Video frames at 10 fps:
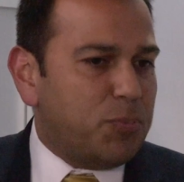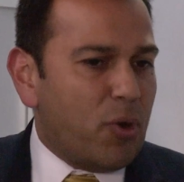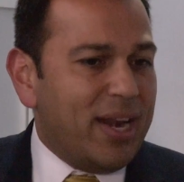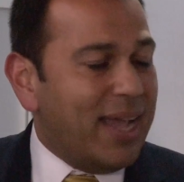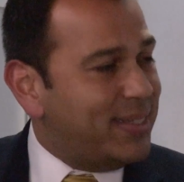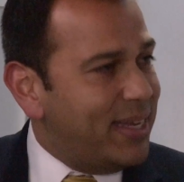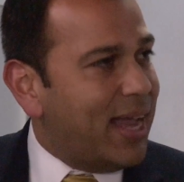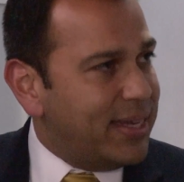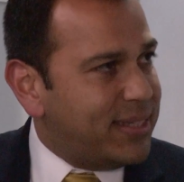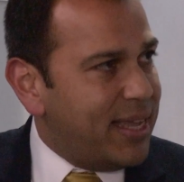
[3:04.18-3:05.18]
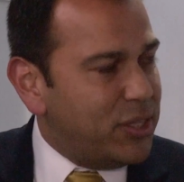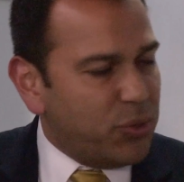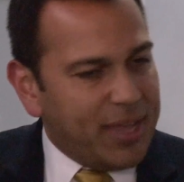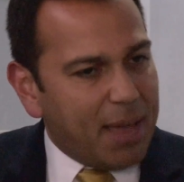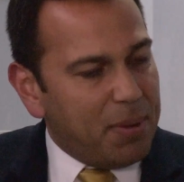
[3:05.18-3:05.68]
was born in 1919,
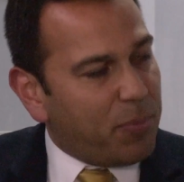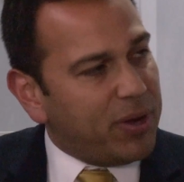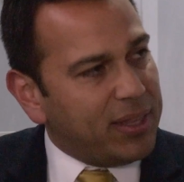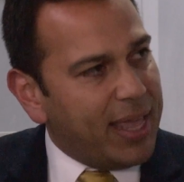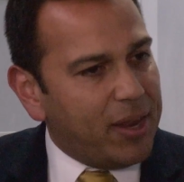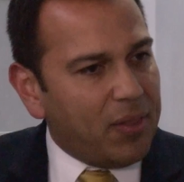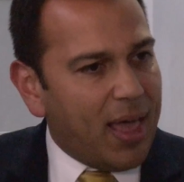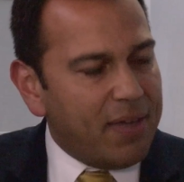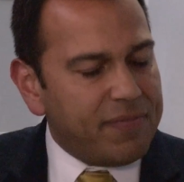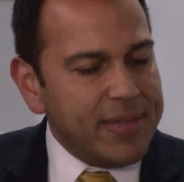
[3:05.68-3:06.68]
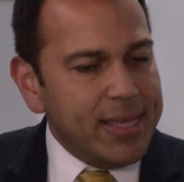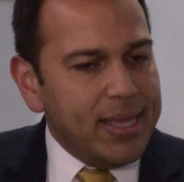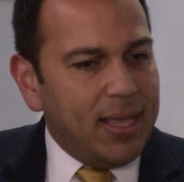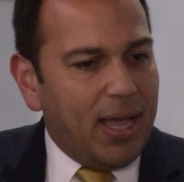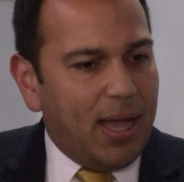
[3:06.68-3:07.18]
so he had me pretty late in life.
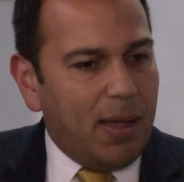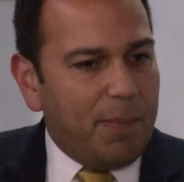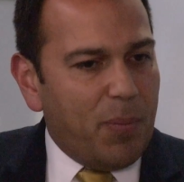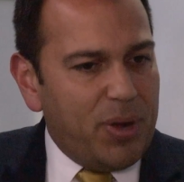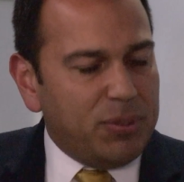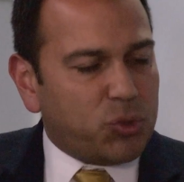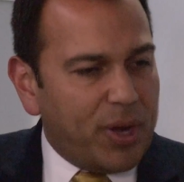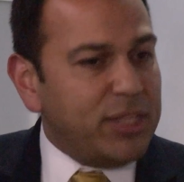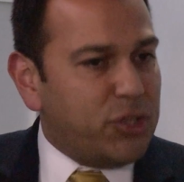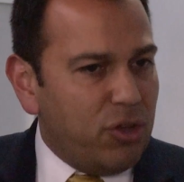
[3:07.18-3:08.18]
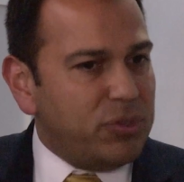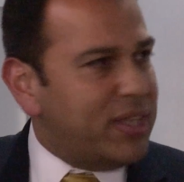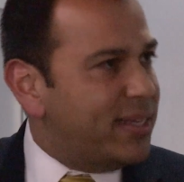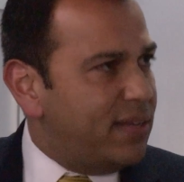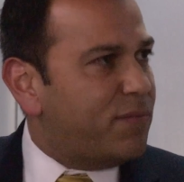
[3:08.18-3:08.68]
But when he was 22, it was
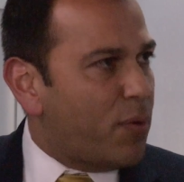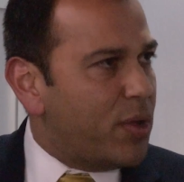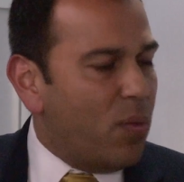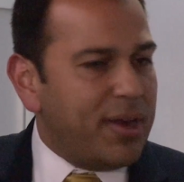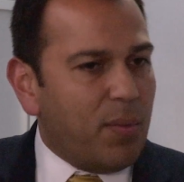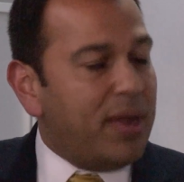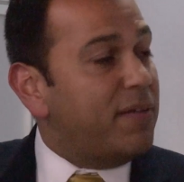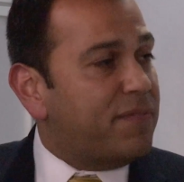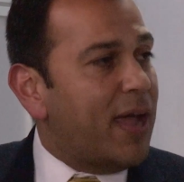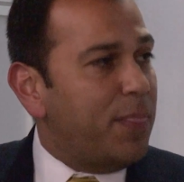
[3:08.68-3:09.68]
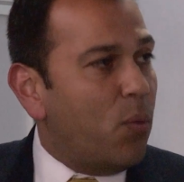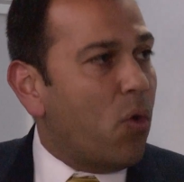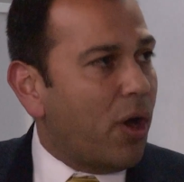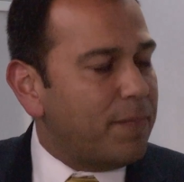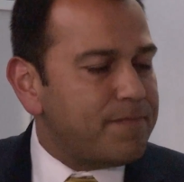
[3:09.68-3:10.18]
1941, he wanted to fight in the
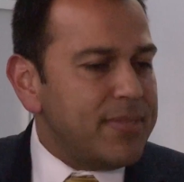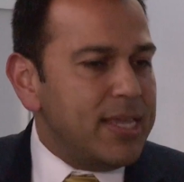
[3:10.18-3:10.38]
war,